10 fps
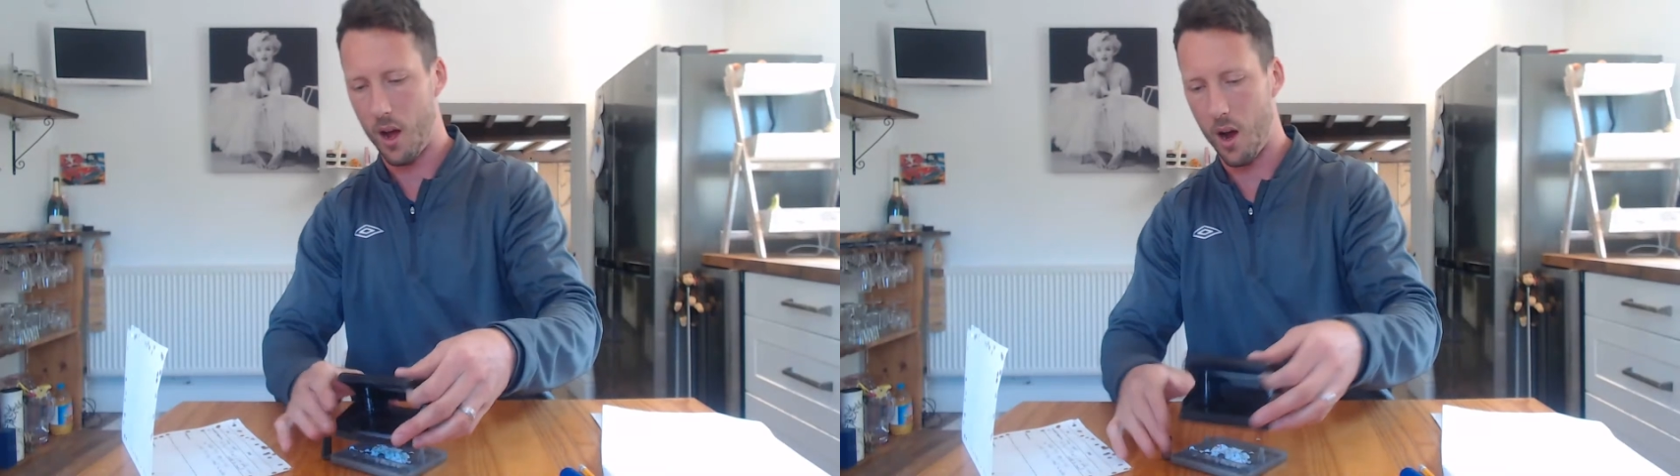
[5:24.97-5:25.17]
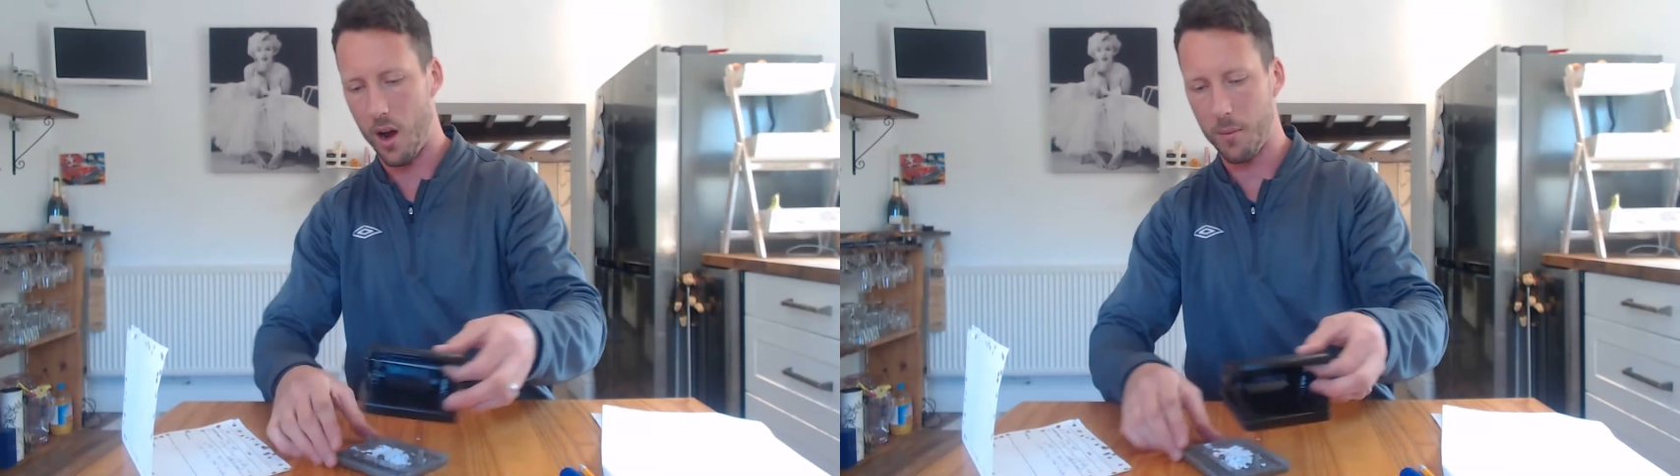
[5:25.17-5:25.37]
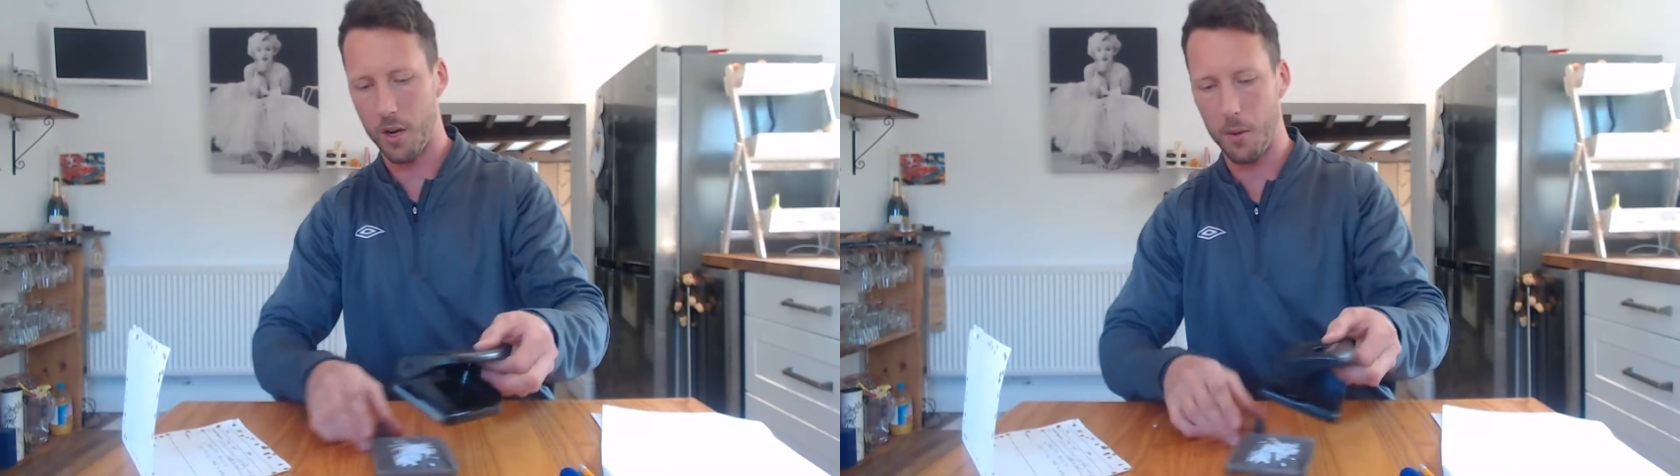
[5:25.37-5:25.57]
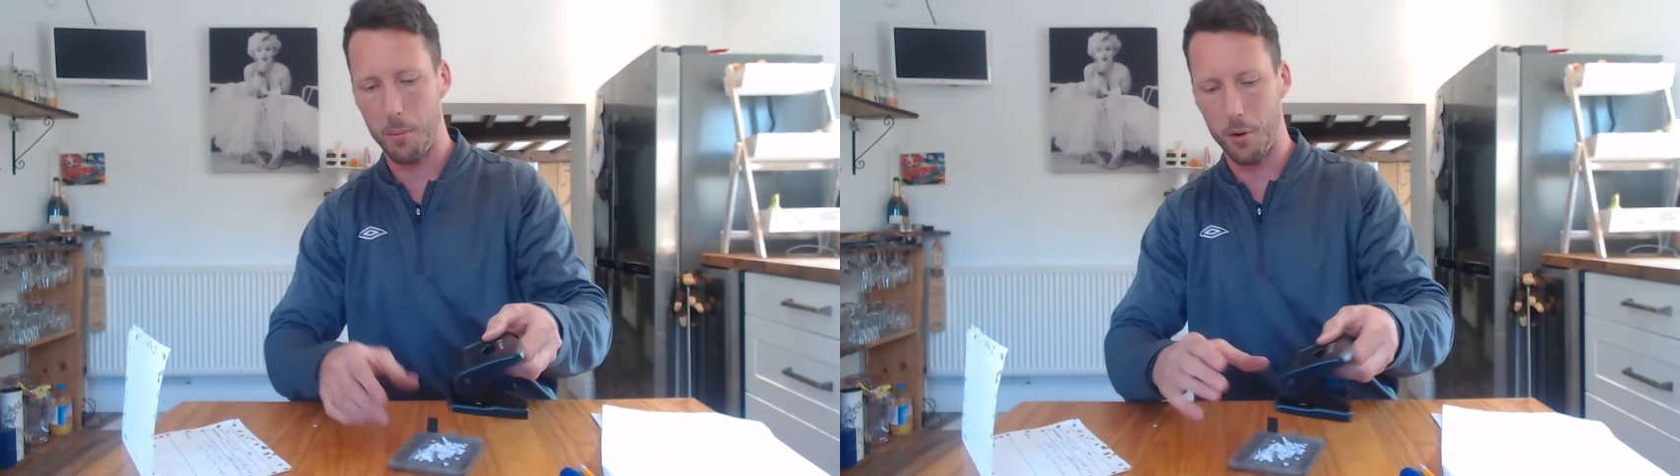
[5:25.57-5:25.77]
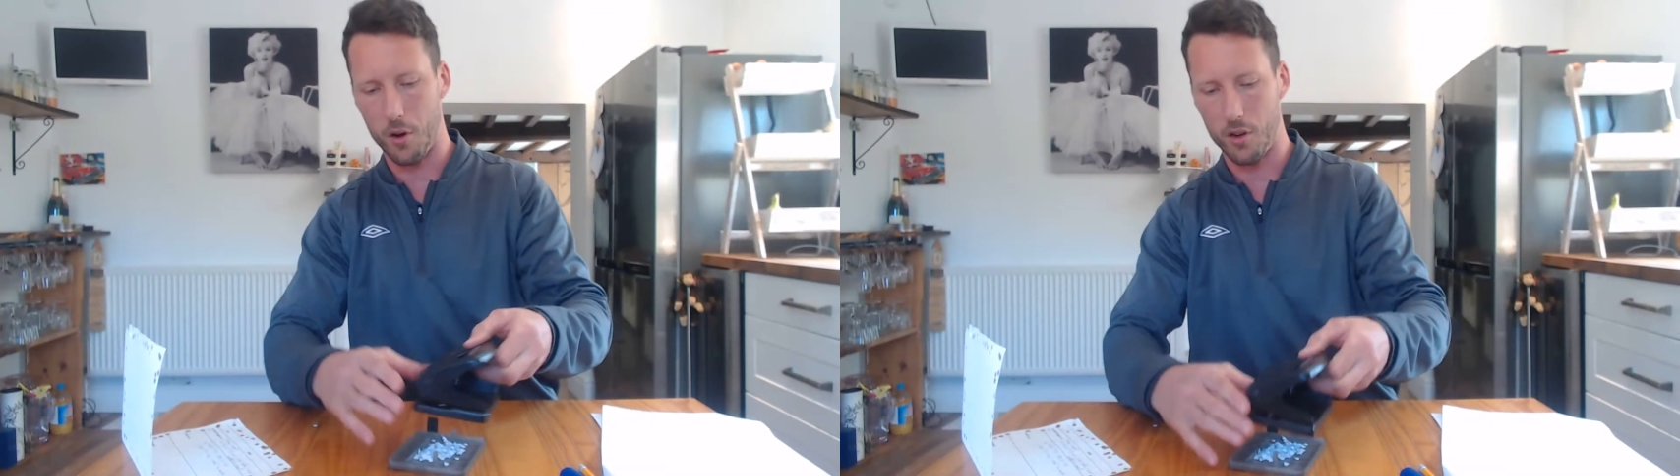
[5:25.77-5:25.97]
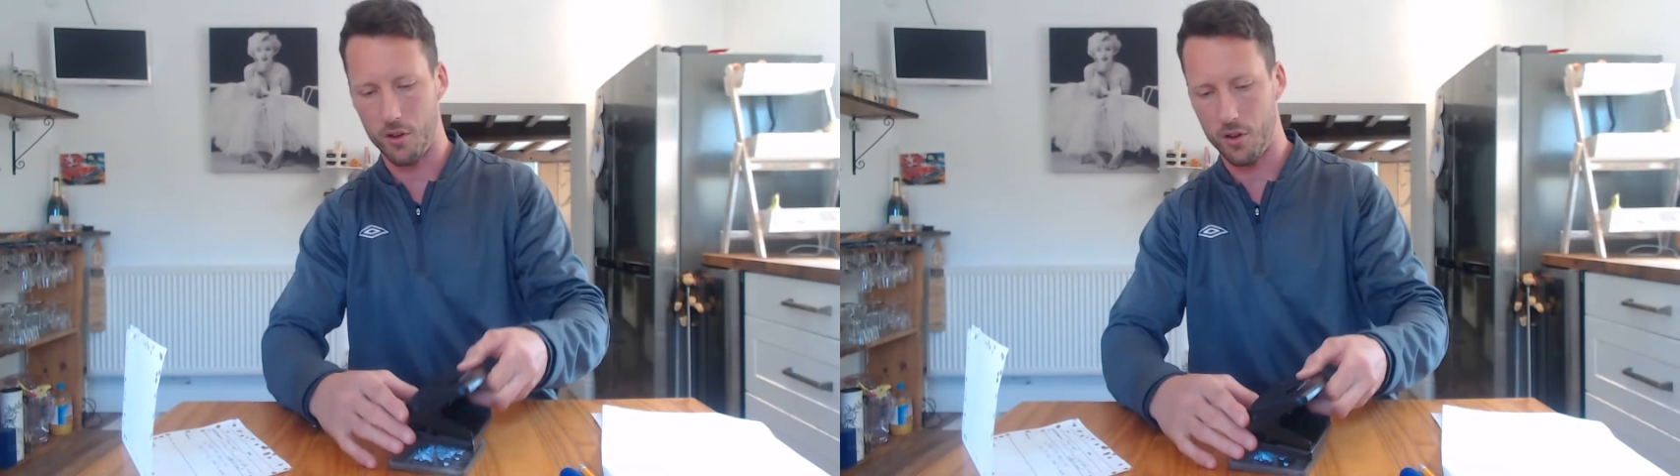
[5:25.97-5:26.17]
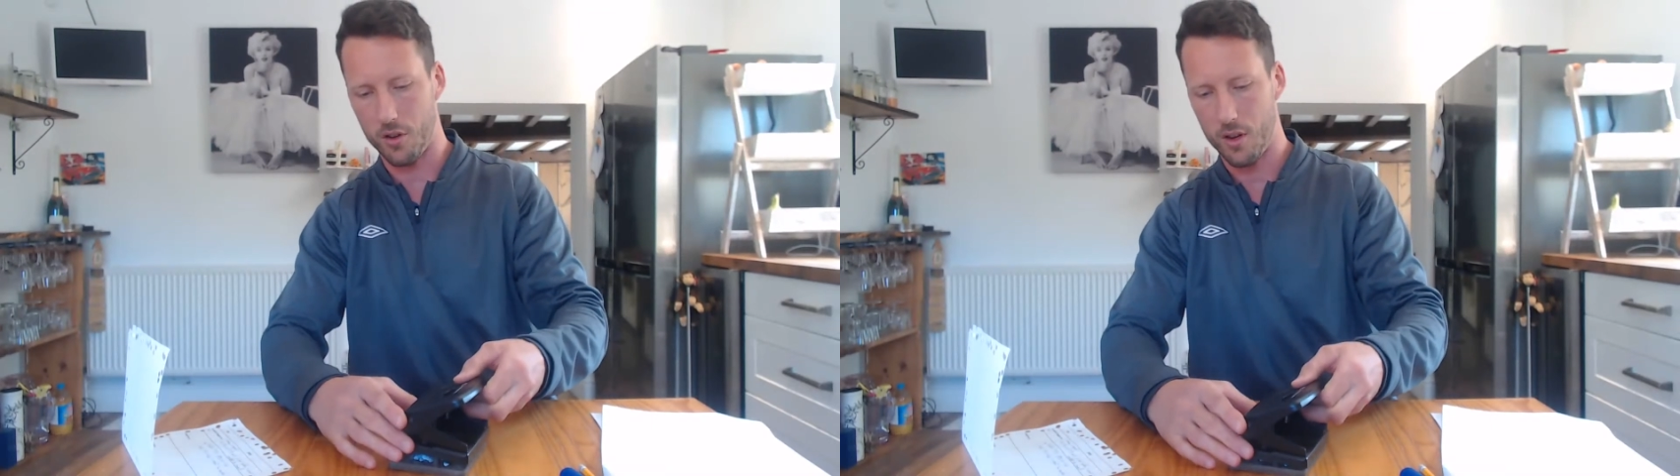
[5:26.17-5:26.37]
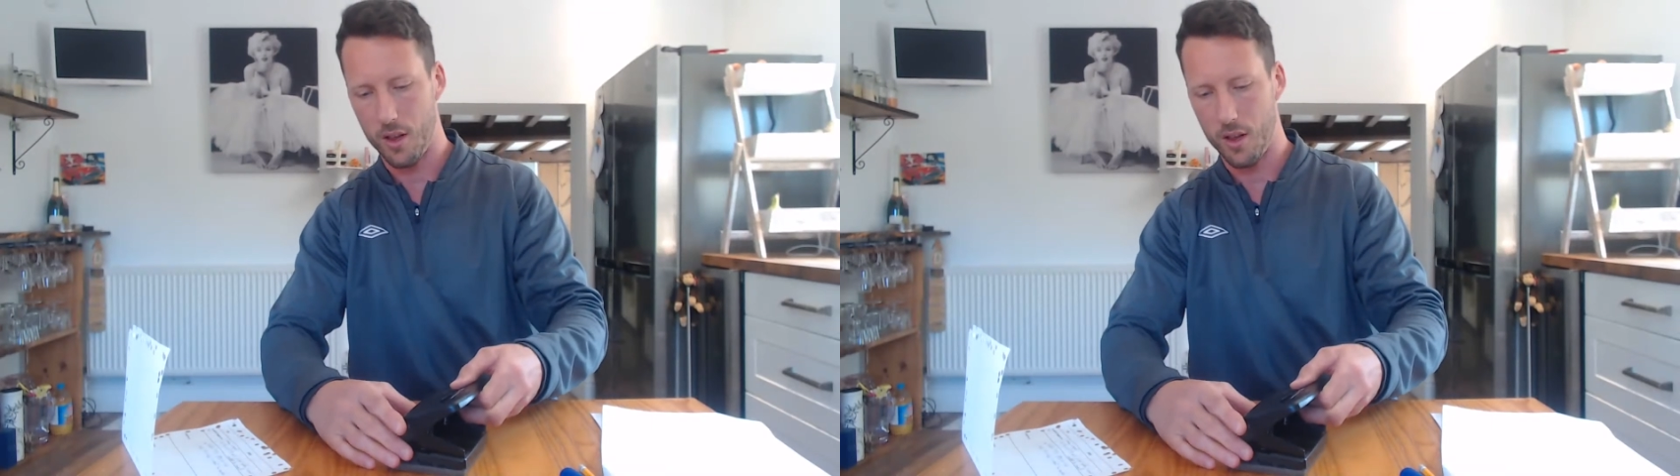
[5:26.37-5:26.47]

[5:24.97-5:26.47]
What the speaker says: I'm going to put